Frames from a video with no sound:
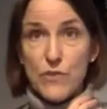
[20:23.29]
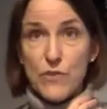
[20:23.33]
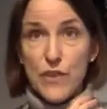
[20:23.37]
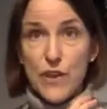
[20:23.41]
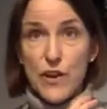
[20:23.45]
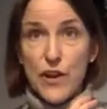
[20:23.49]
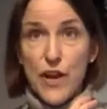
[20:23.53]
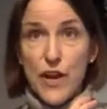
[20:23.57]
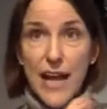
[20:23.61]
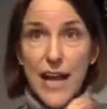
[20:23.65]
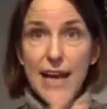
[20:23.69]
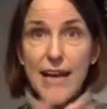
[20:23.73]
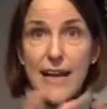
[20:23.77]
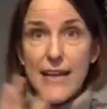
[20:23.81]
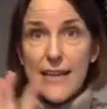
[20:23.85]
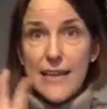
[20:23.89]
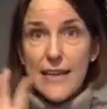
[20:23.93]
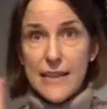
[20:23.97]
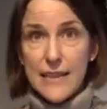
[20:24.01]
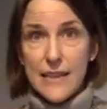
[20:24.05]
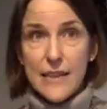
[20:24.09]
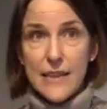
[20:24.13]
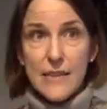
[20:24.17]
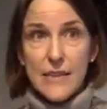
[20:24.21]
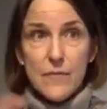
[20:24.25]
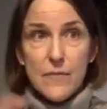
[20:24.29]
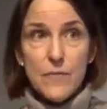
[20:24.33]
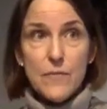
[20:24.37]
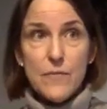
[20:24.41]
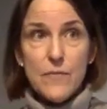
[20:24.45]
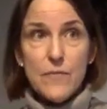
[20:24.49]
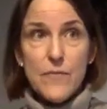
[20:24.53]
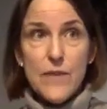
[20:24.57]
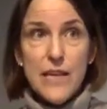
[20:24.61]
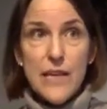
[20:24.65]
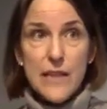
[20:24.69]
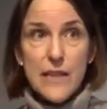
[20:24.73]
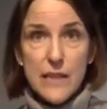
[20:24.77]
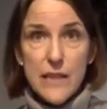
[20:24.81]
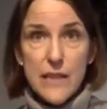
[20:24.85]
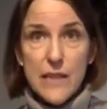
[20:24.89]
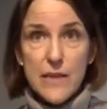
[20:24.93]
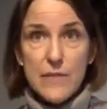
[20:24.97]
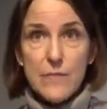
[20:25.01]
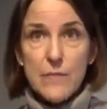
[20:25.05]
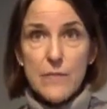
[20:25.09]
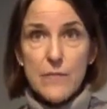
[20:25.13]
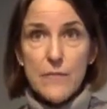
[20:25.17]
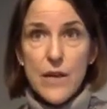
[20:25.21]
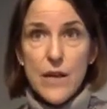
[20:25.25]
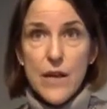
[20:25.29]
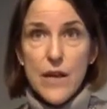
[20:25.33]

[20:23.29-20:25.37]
their head and the helium.